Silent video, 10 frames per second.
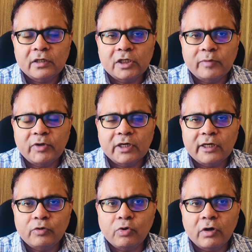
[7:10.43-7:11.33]
typically
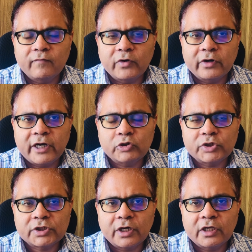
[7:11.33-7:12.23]
go on for graduate
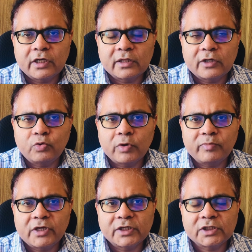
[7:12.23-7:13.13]
study and they do a
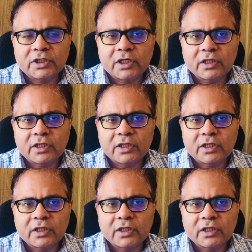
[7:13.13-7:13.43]
PhD,